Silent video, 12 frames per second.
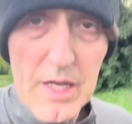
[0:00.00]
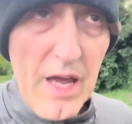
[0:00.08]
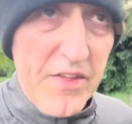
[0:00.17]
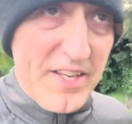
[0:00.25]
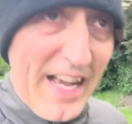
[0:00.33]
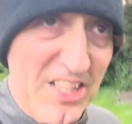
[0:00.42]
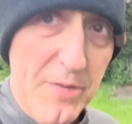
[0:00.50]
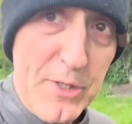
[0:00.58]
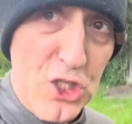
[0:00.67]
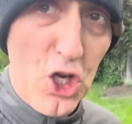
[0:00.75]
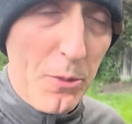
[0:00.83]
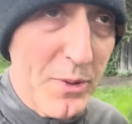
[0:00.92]
This has to be
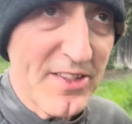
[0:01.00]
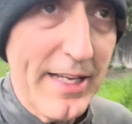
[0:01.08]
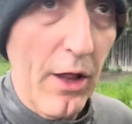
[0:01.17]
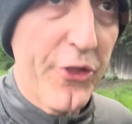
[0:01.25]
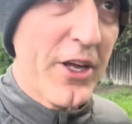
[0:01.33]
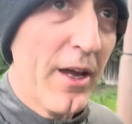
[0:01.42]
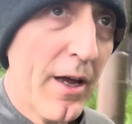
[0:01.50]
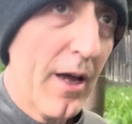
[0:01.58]
super stealthy.